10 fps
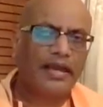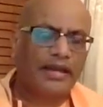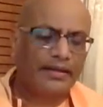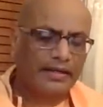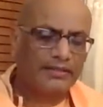
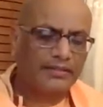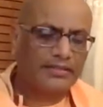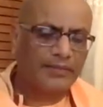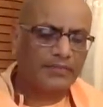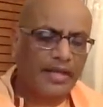And at the
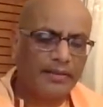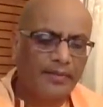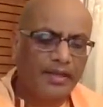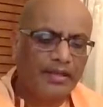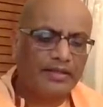same time,
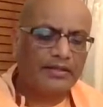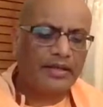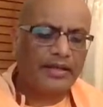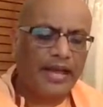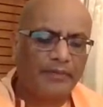it
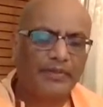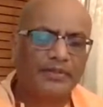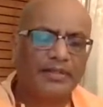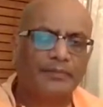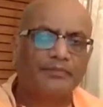
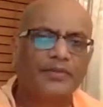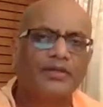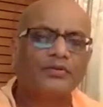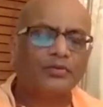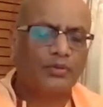enabled them
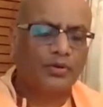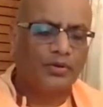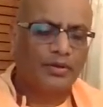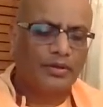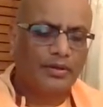to
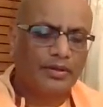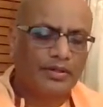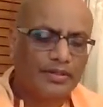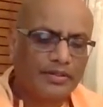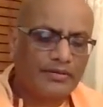
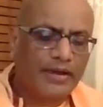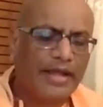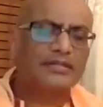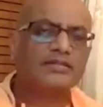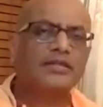
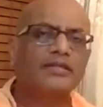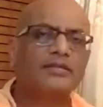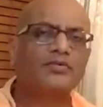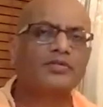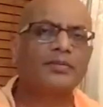
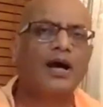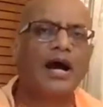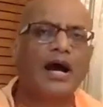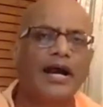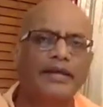transcend to some
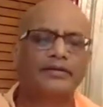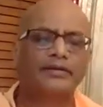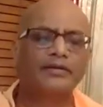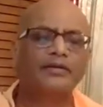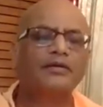higher
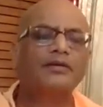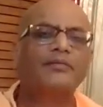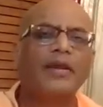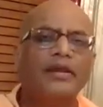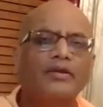
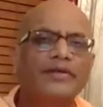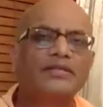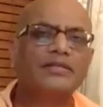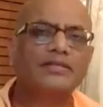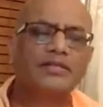plane of
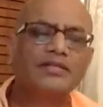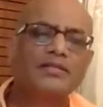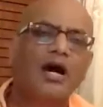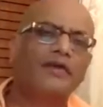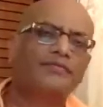existence
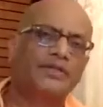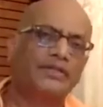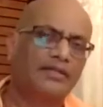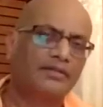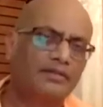after
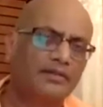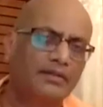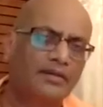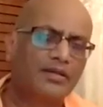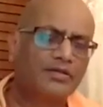death.
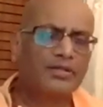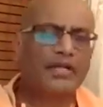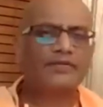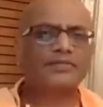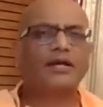So
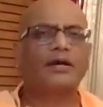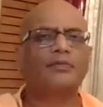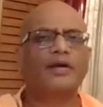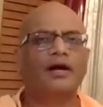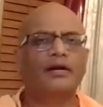that was the
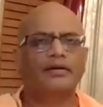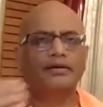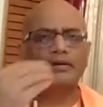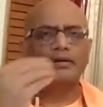karma kanda.